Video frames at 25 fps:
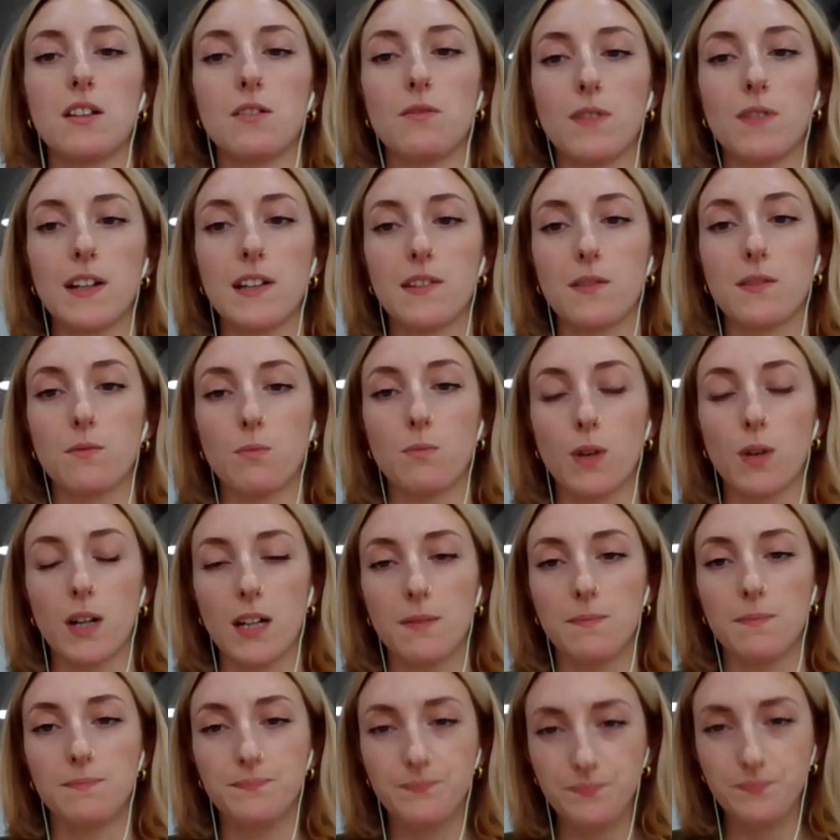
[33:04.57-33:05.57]
the reason
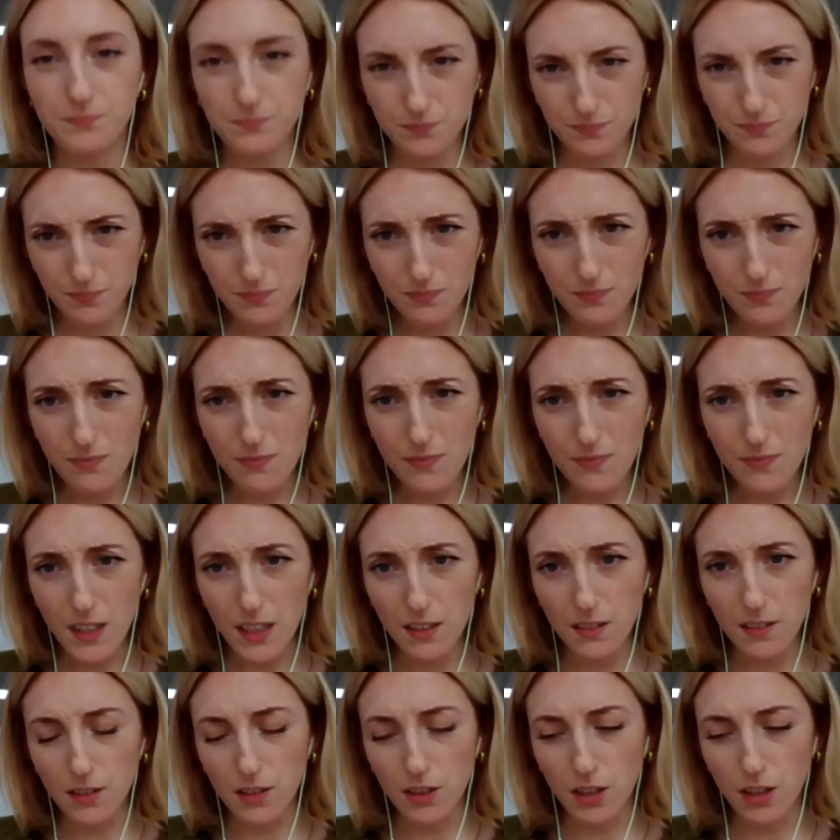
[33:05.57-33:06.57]
we're
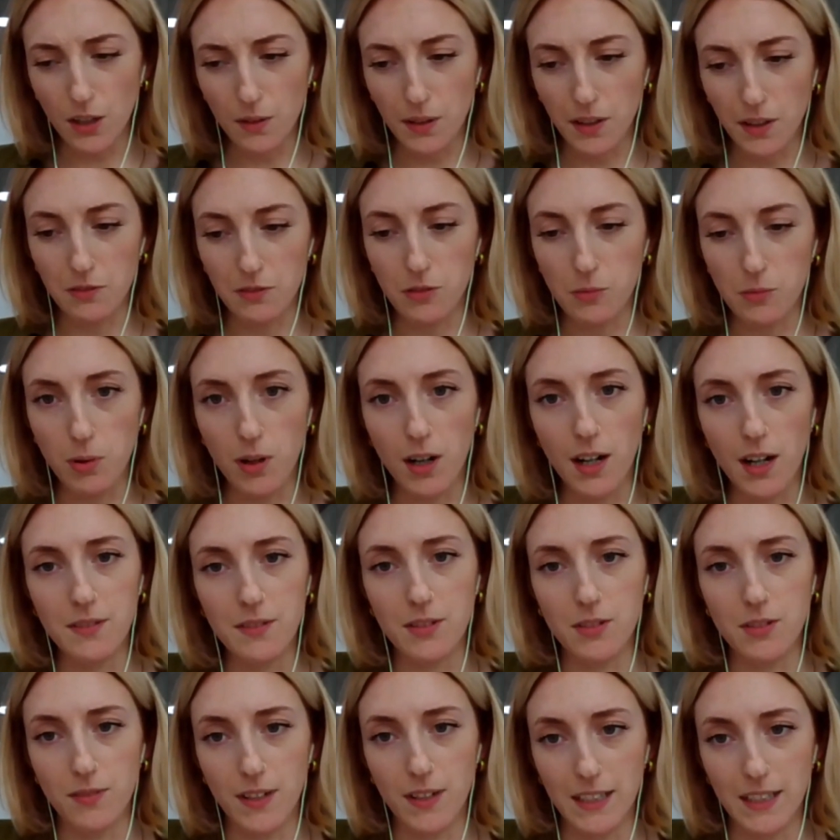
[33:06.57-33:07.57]
going for
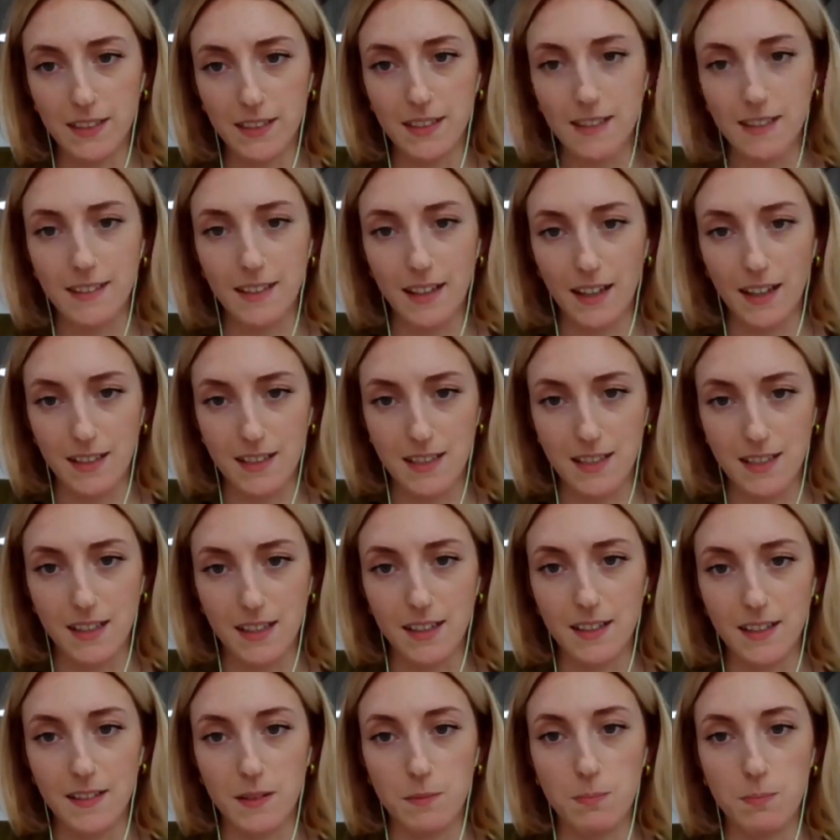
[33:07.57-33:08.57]
private rented
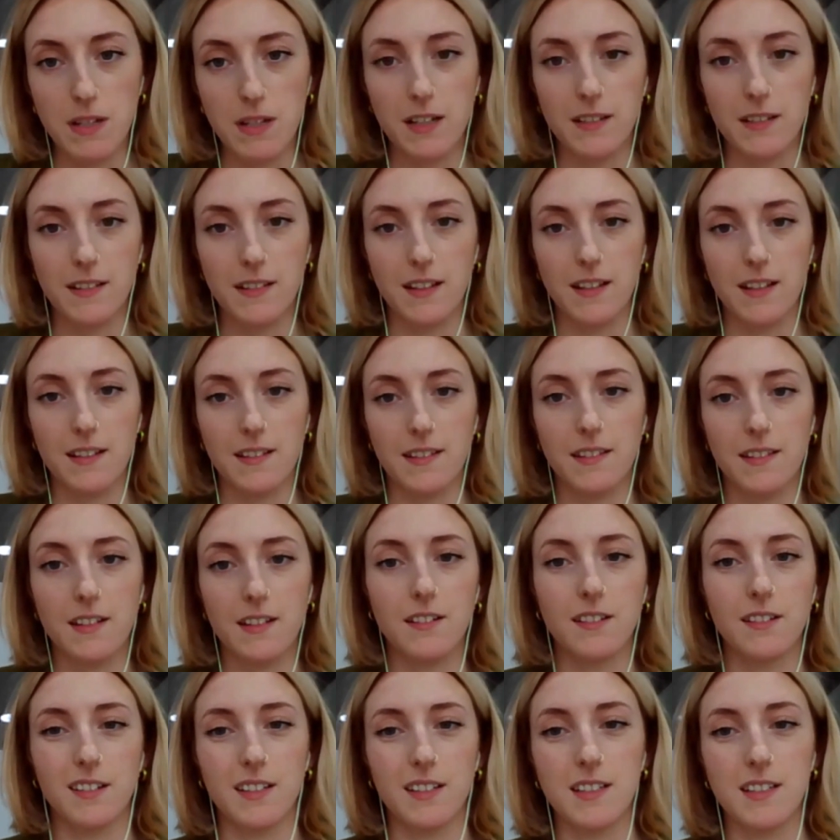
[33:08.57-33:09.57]
sector is because it's
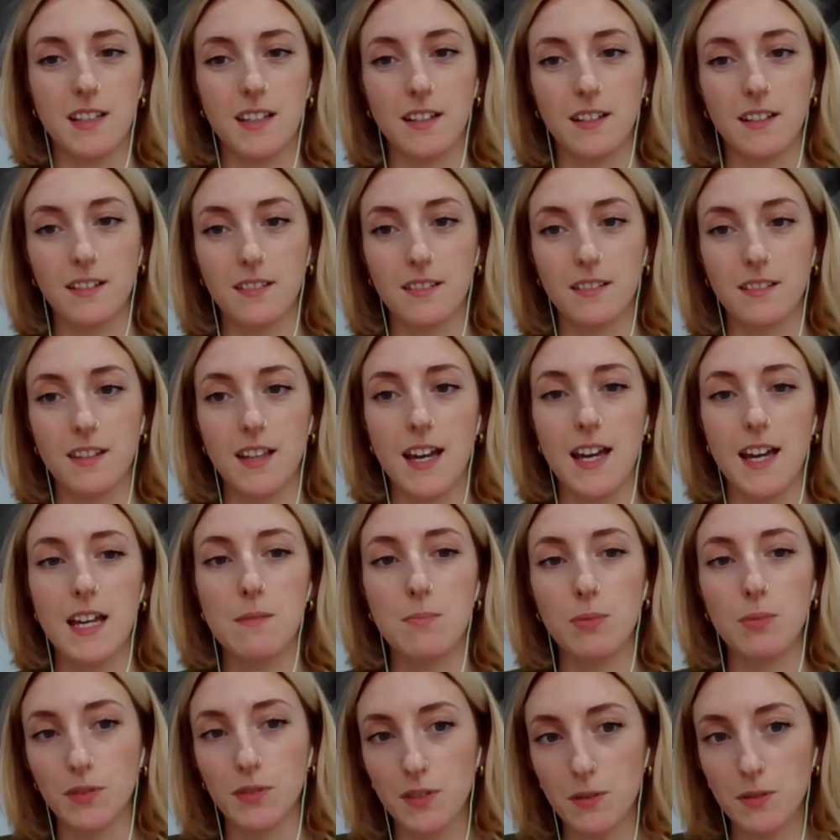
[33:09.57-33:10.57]
targeting the
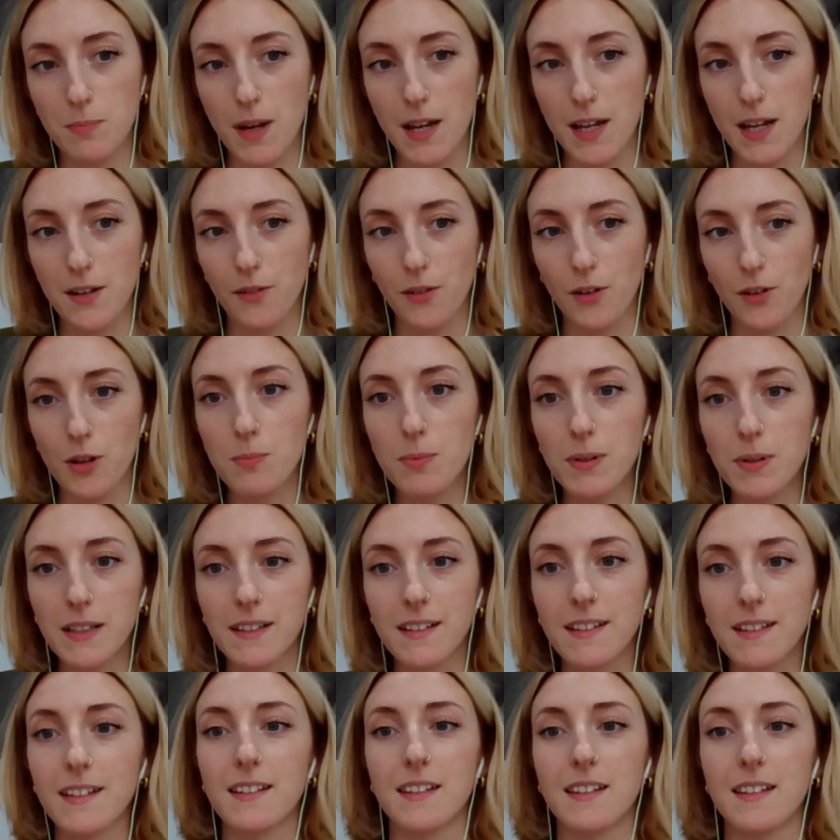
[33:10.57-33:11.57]
able to pay group in
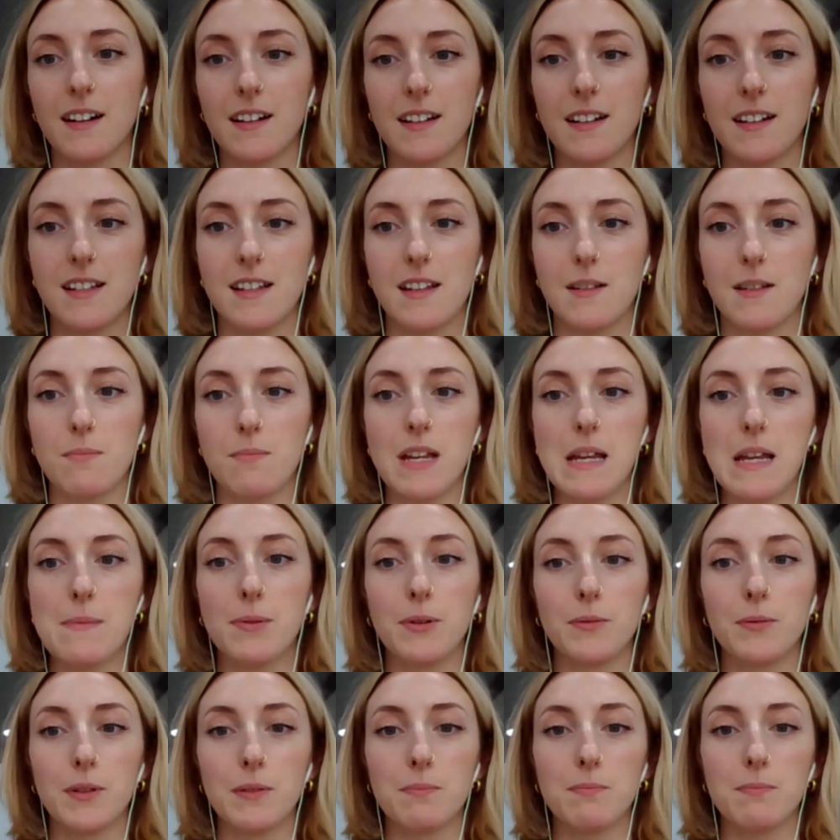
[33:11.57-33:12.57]
society and
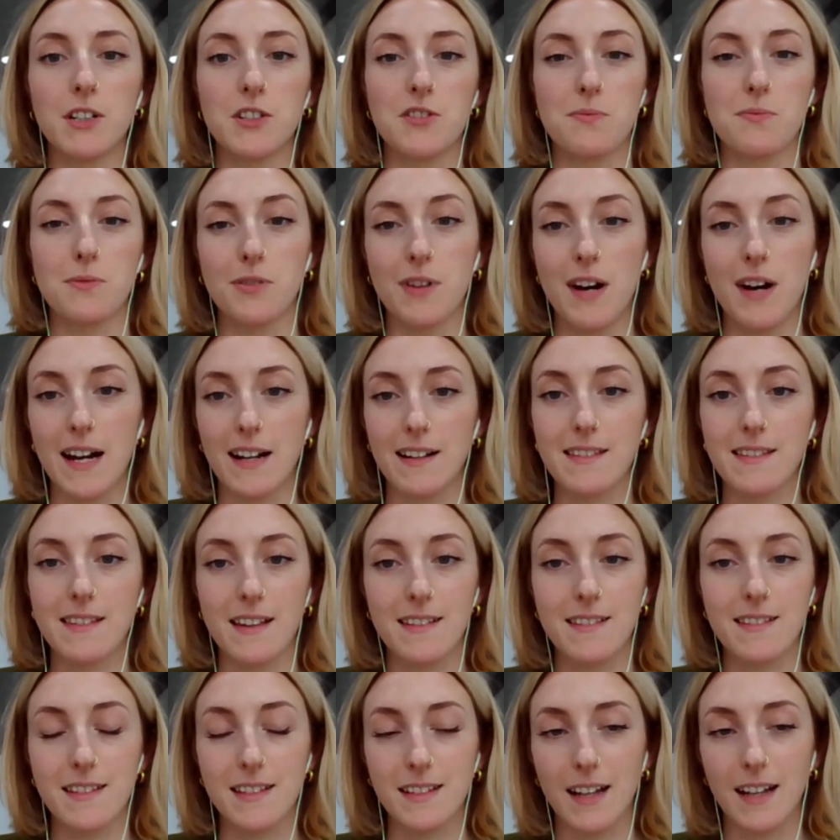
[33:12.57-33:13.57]
people with much more
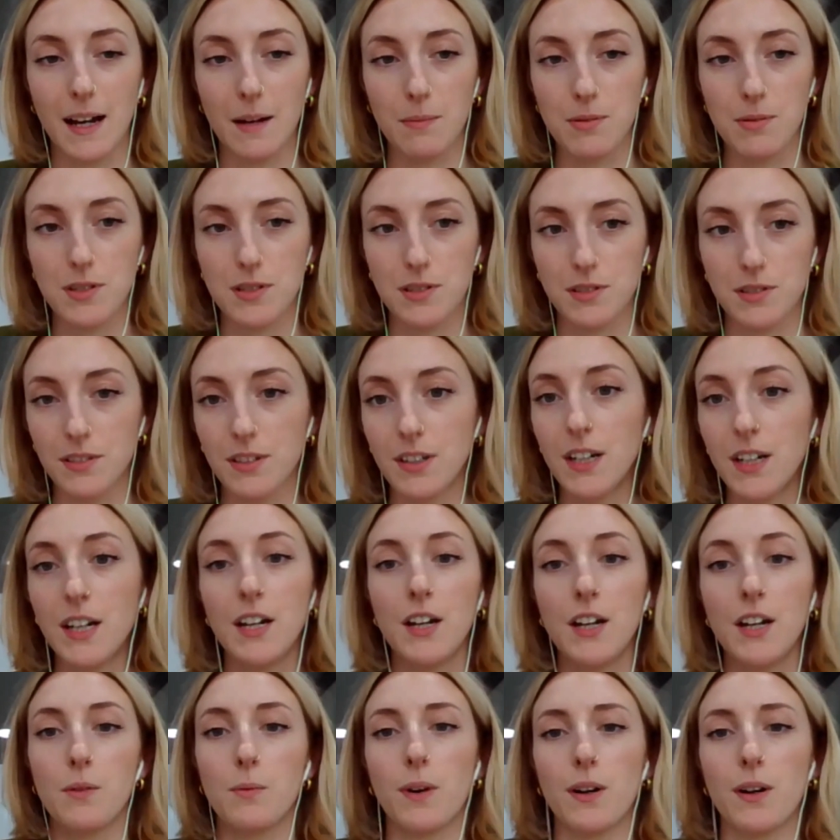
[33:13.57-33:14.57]
access to capital.
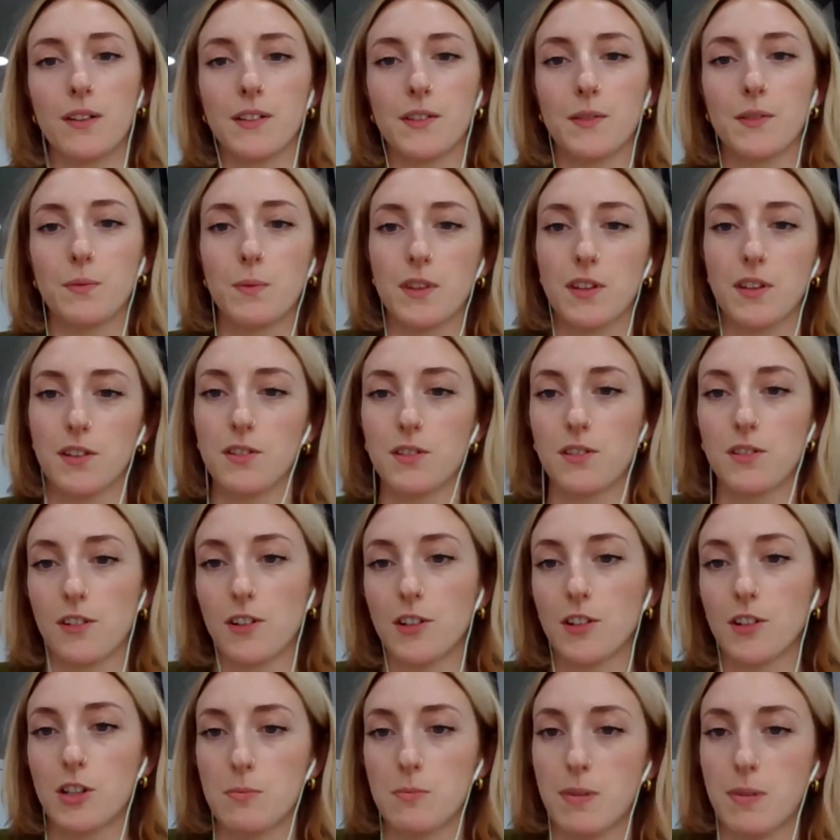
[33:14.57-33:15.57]
Whereas with owner
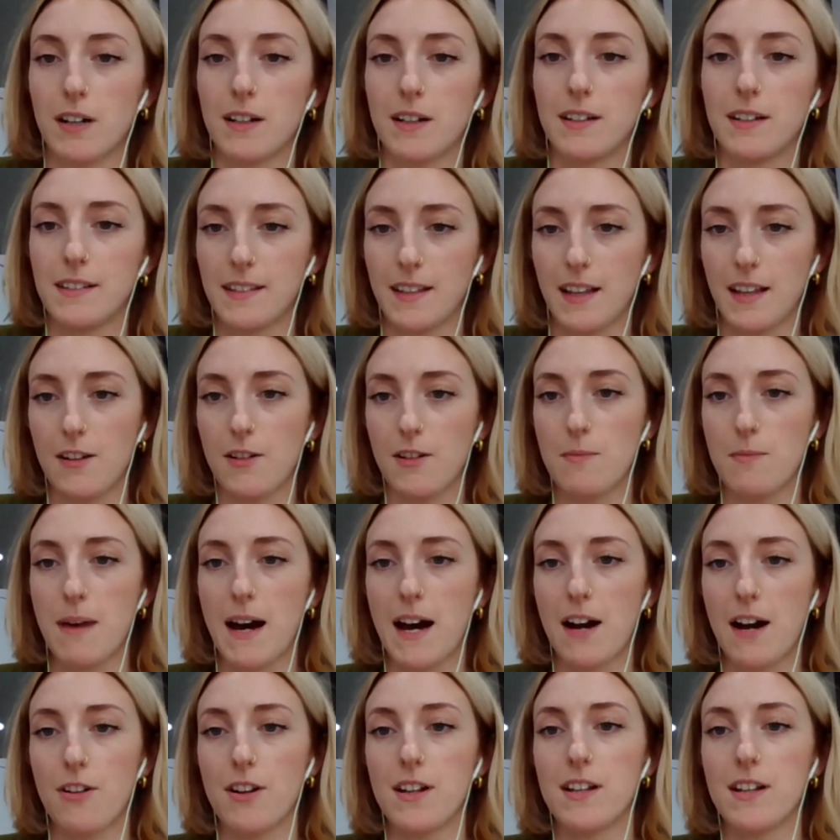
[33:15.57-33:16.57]
occupiers, there are
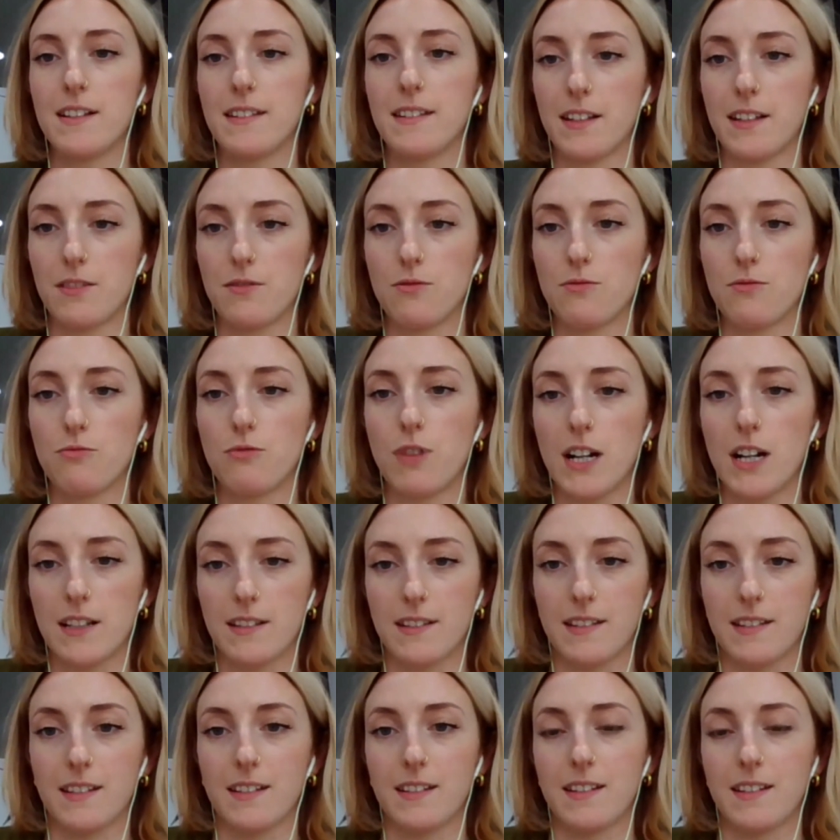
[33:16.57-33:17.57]
barriers and
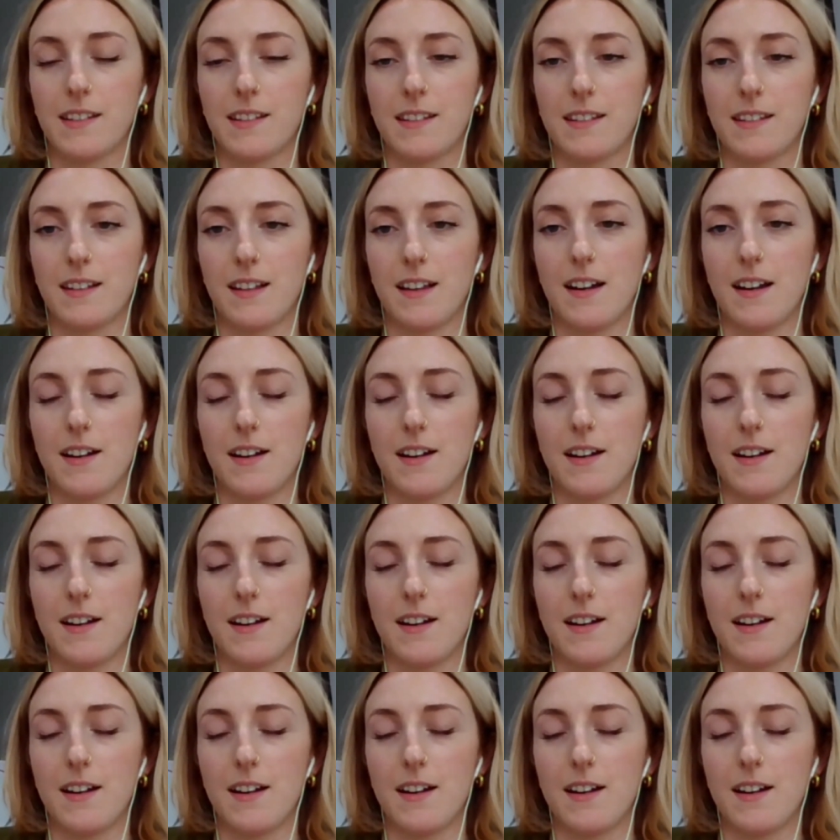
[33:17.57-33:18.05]
risks